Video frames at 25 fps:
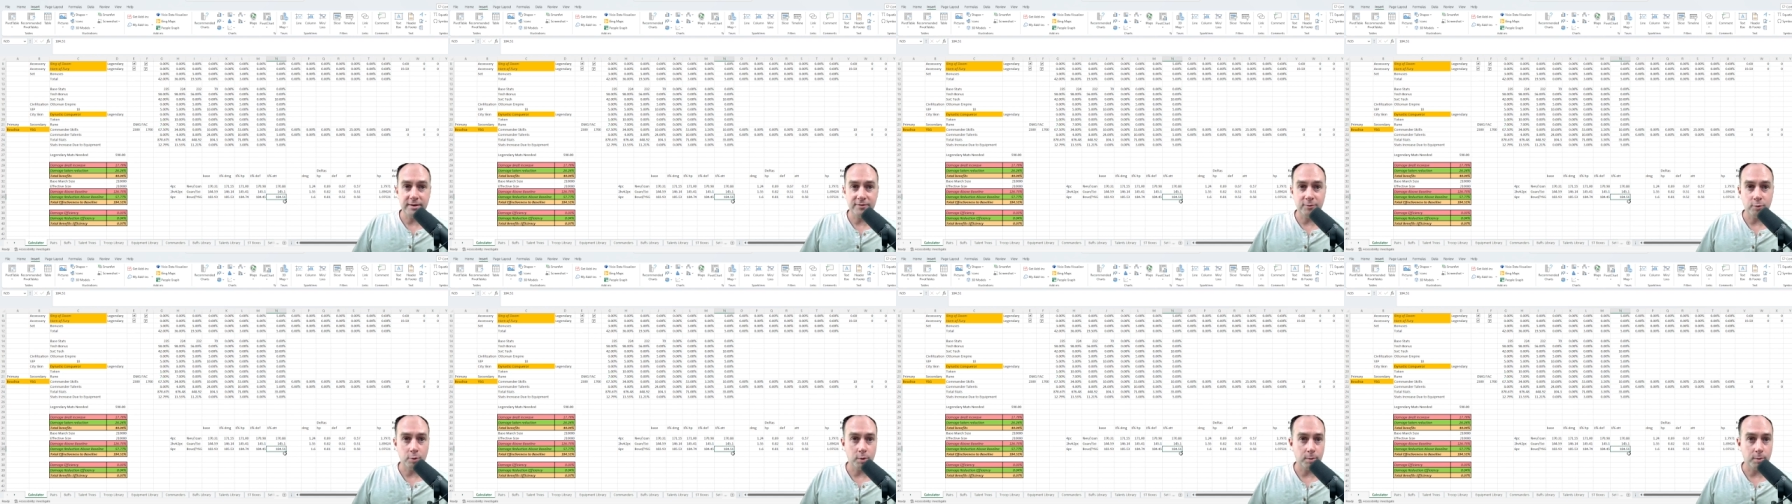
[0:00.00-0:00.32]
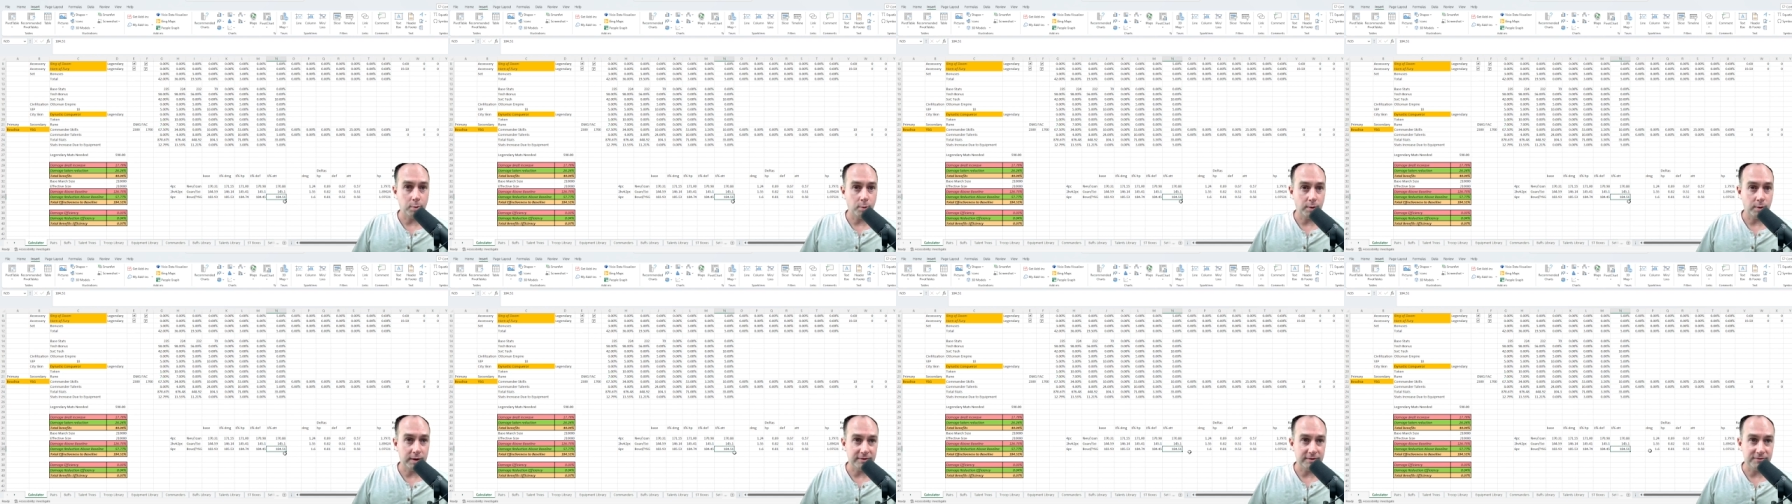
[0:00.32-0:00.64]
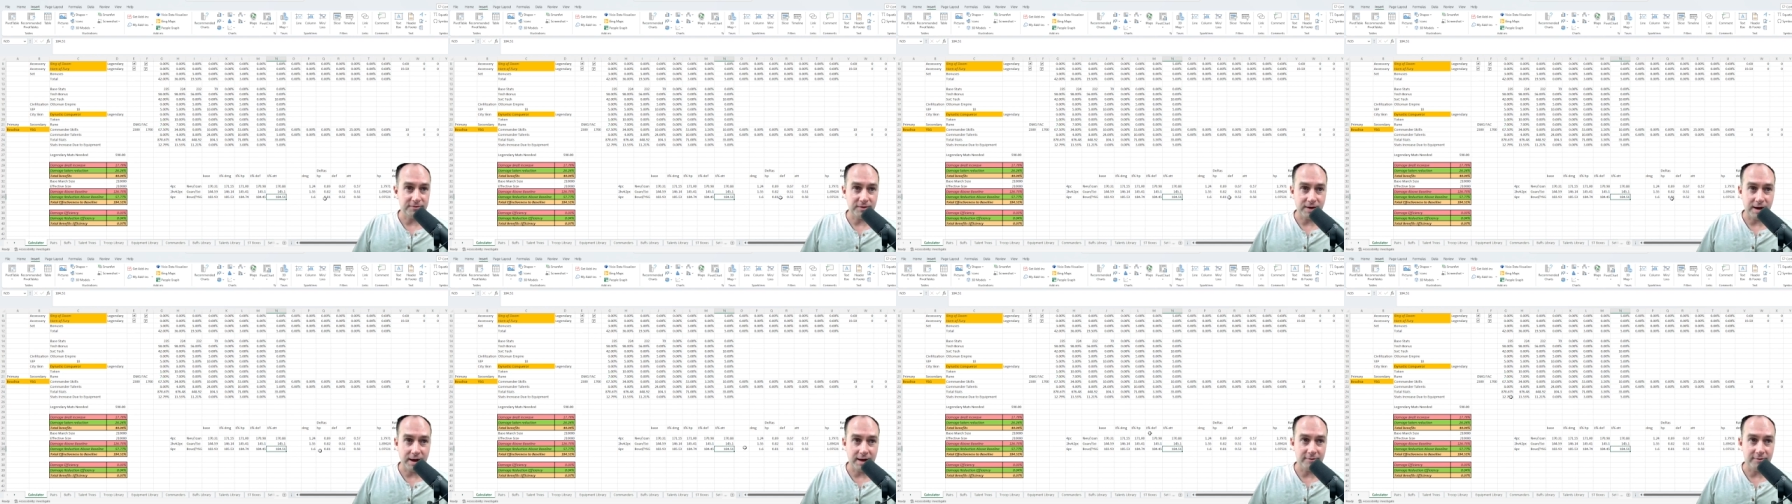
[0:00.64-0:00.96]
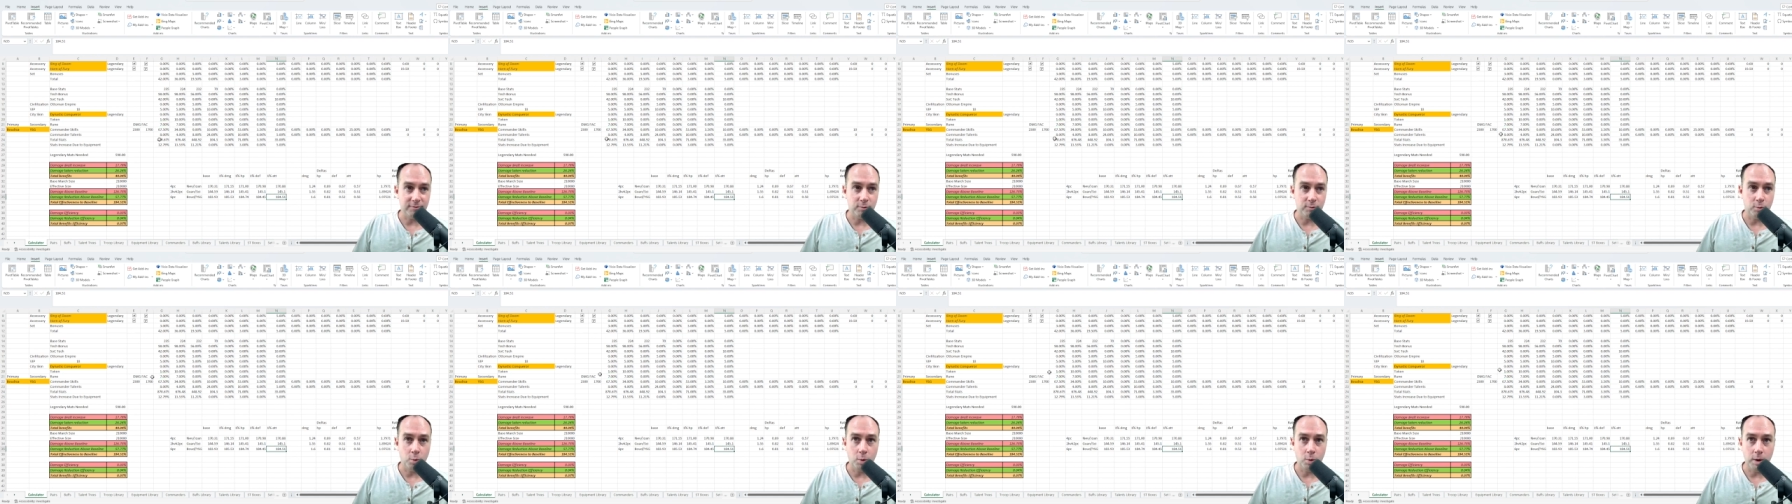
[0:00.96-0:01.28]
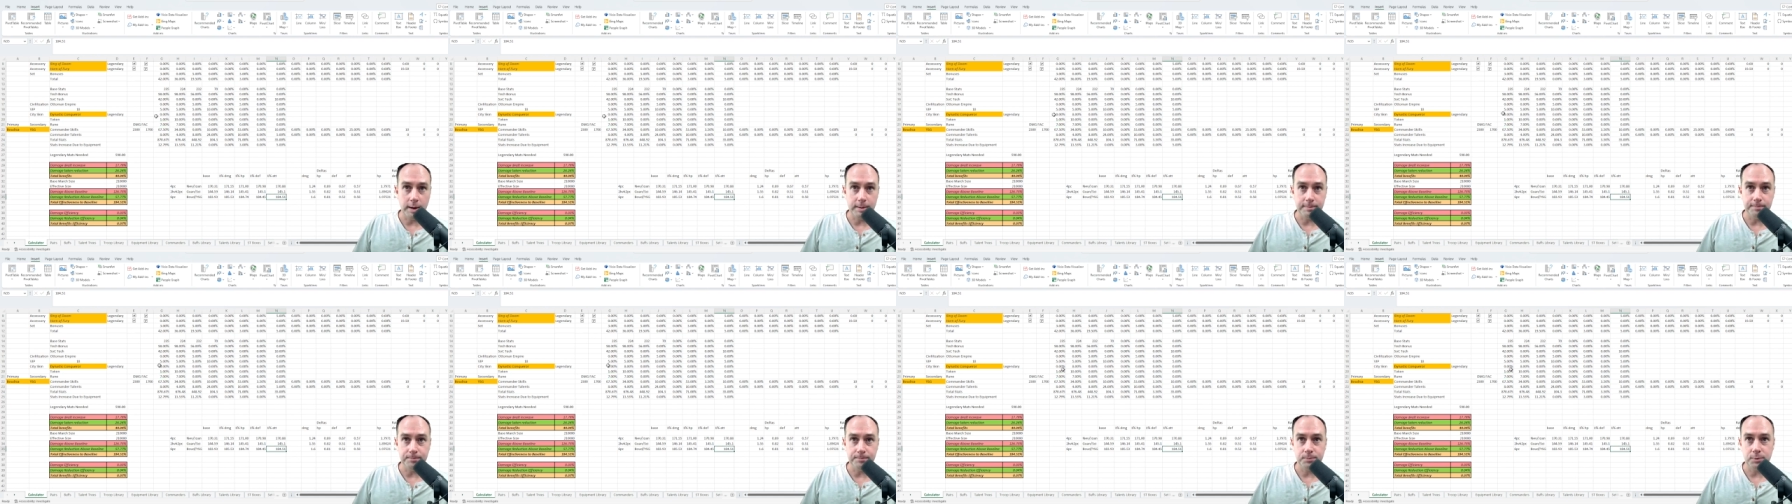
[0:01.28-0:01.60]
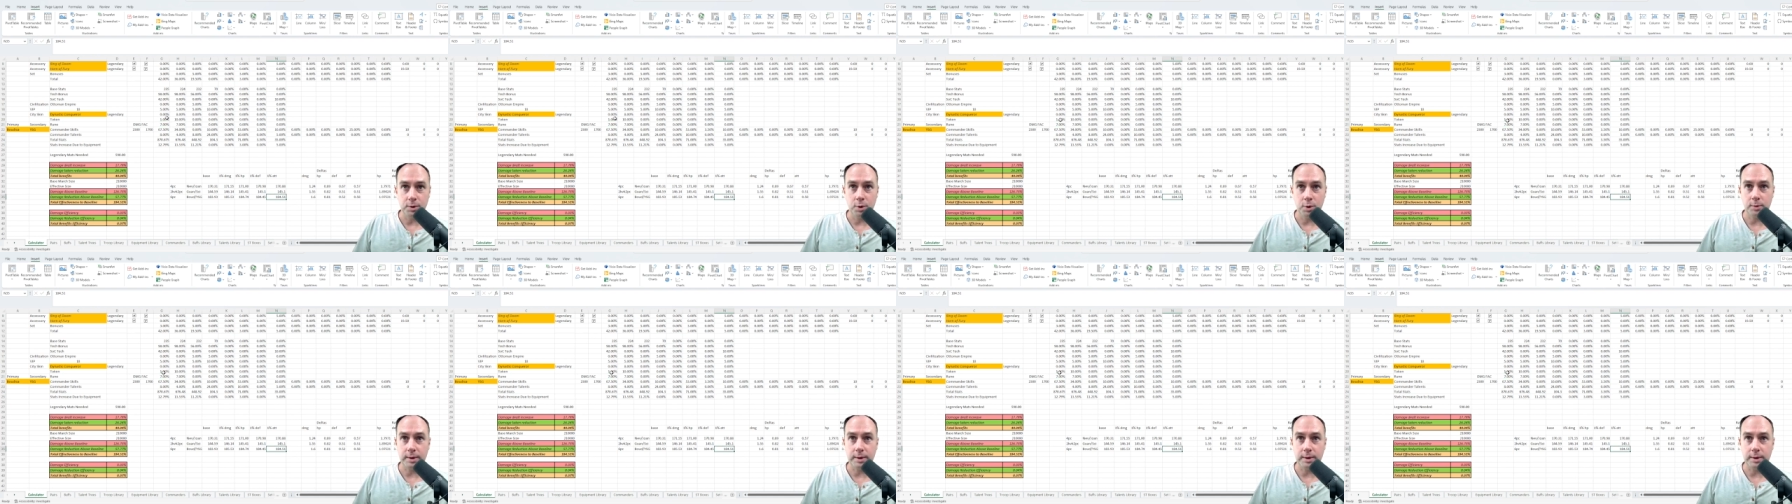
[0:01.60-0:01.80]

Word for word: 84.51.